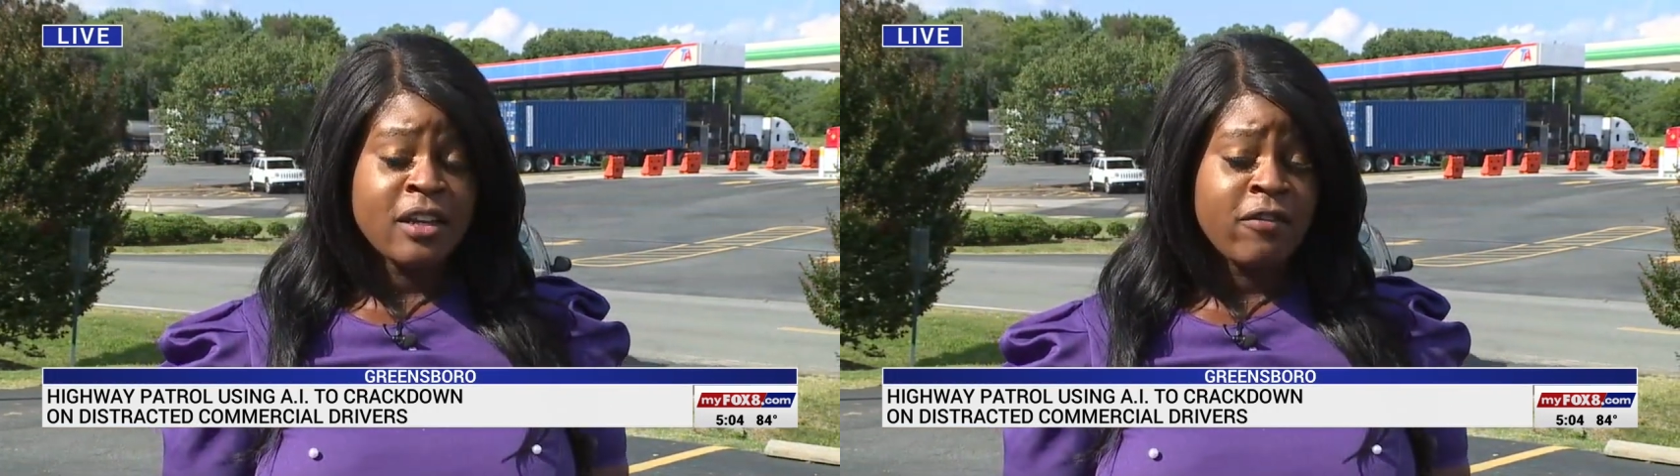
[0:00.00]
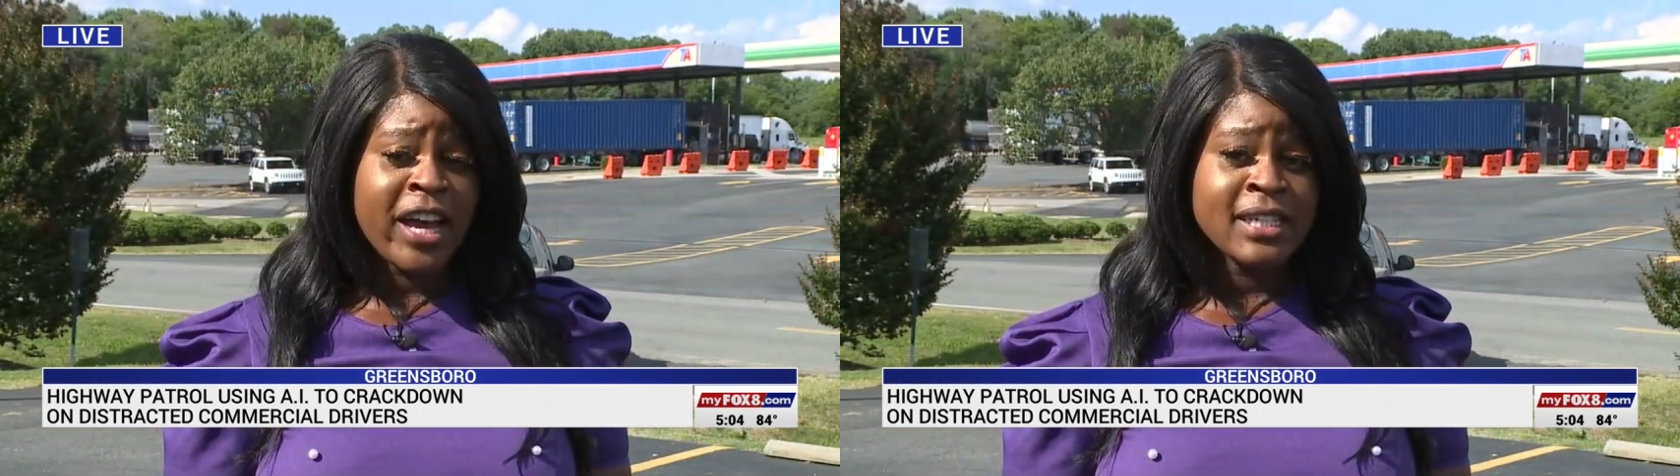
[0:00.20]

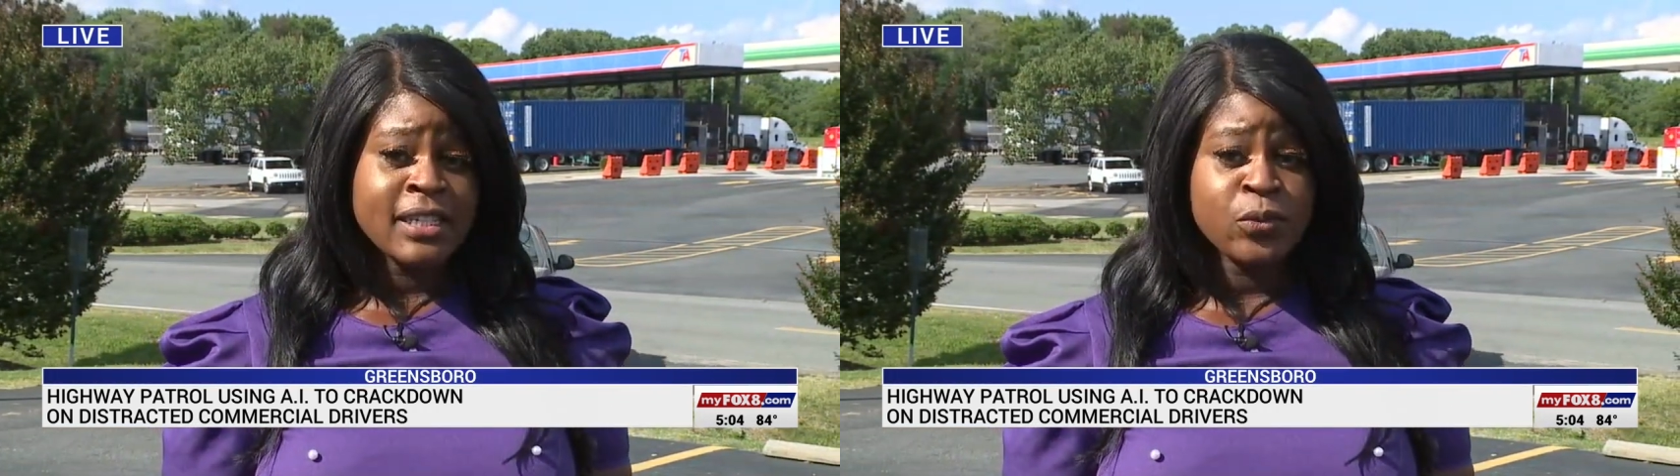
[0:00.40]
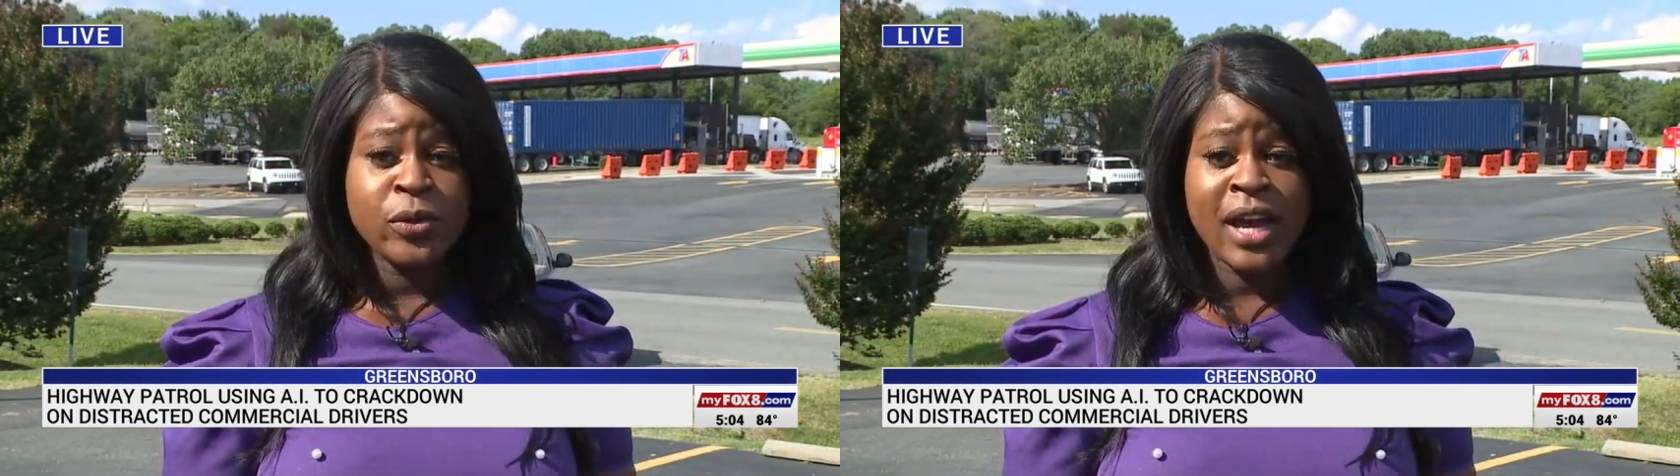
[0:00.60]

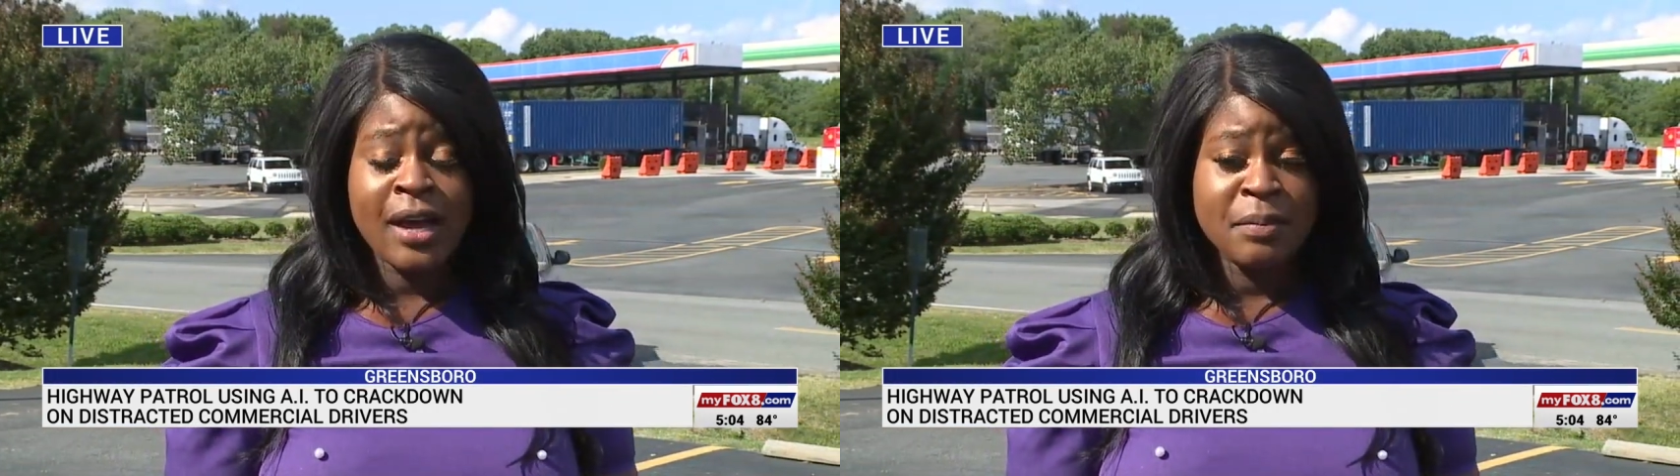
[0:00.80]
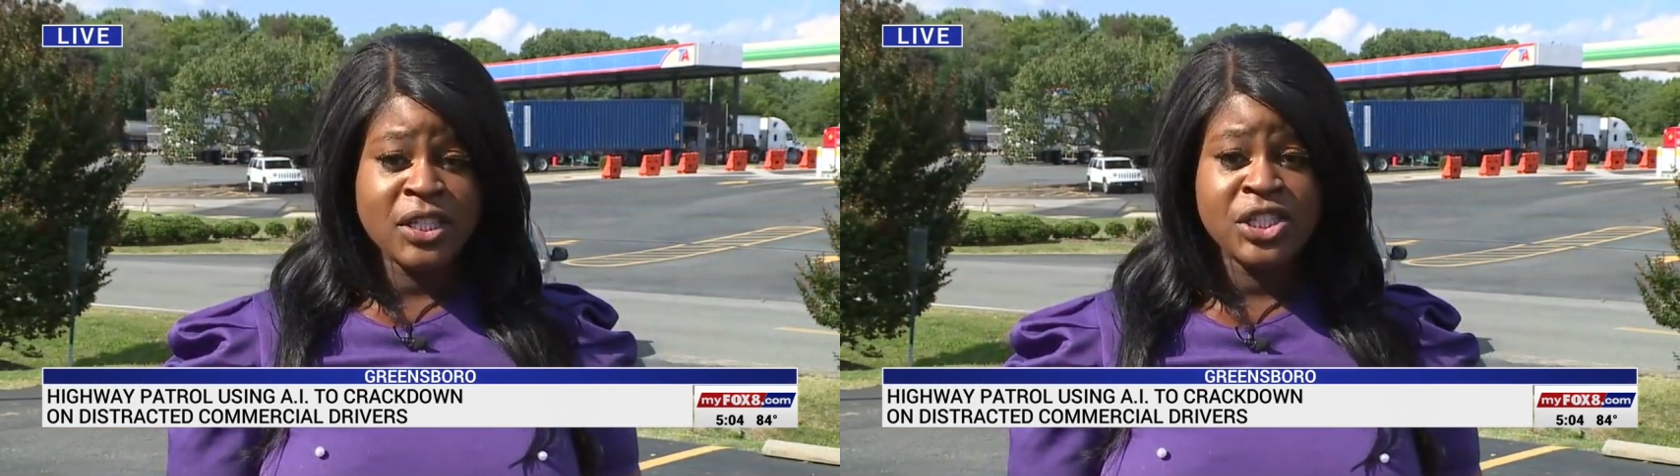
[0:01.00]
devices will
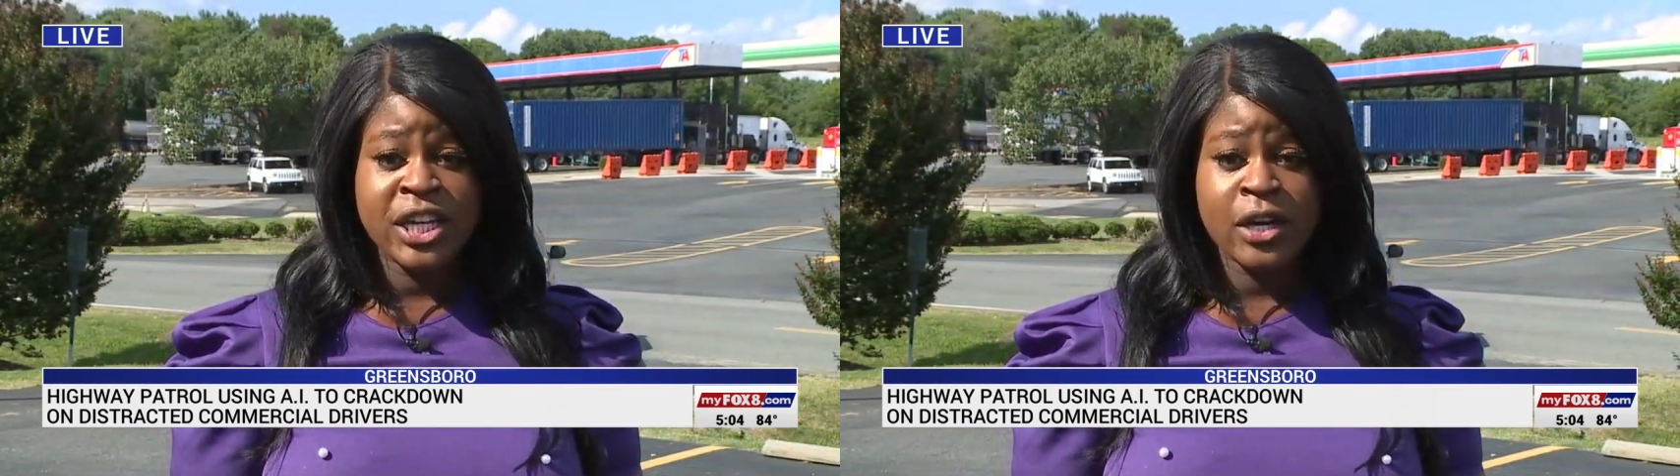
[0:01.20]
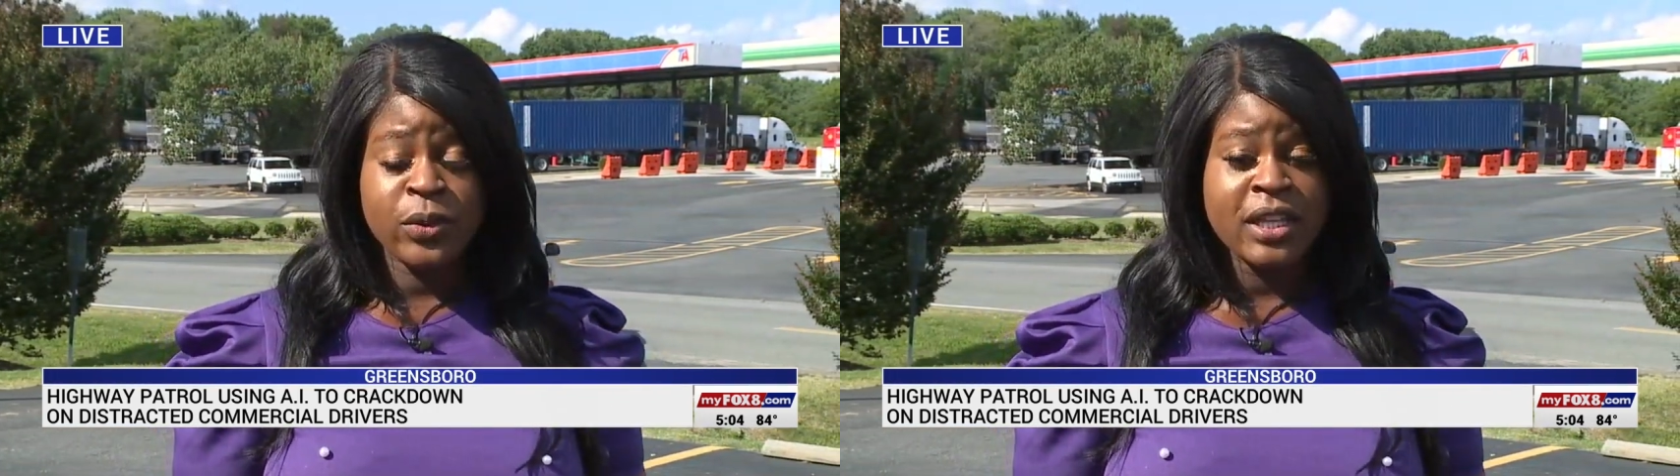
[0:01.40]
not be
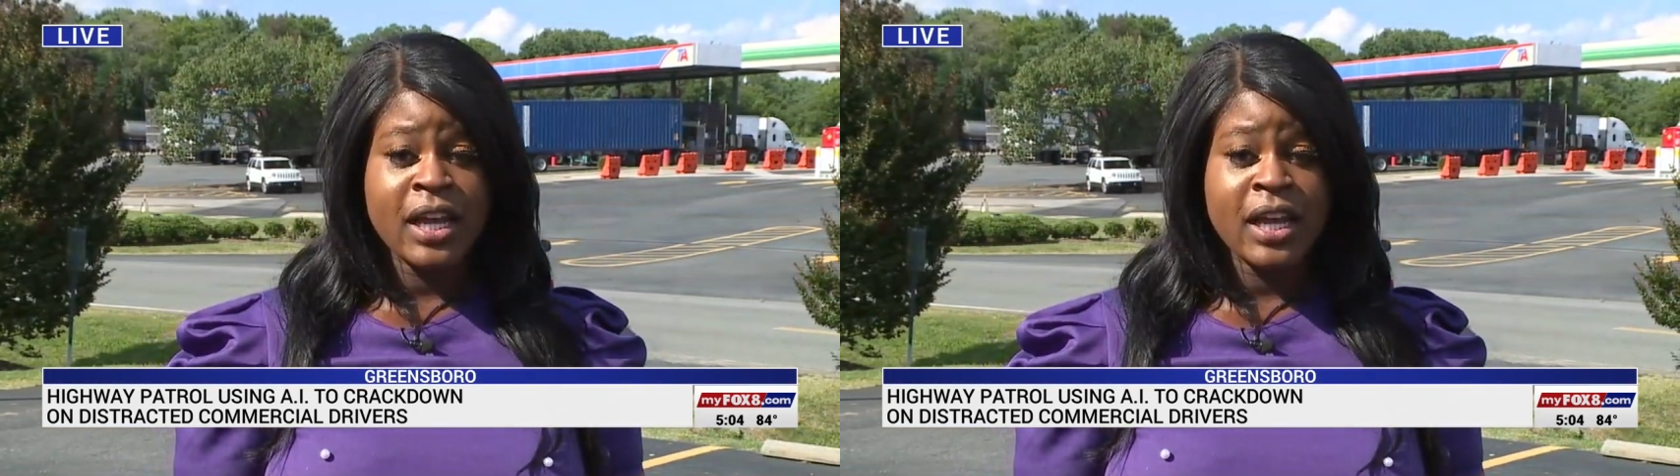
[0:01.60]
shared with